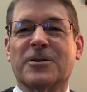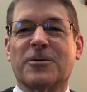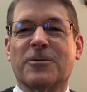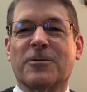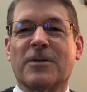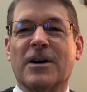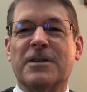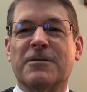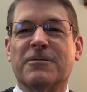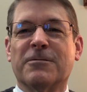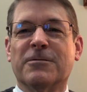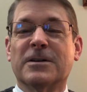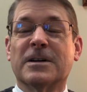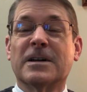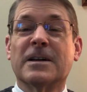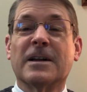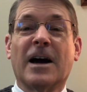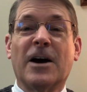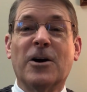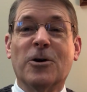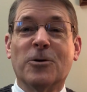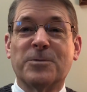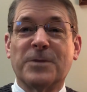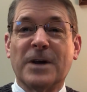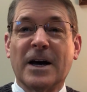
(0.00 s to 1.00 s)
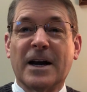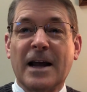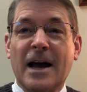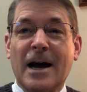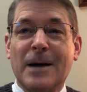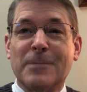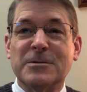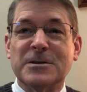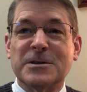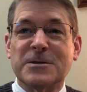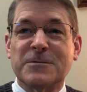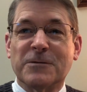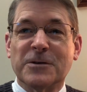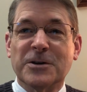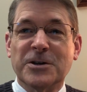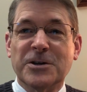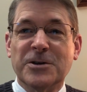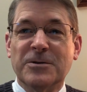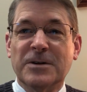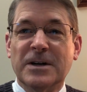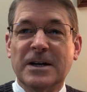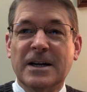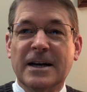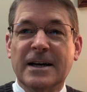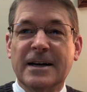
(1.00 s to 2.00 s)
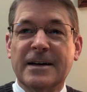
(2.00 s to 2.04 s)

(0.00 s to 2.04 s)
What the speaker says: right foot. And I hope that happens for you today.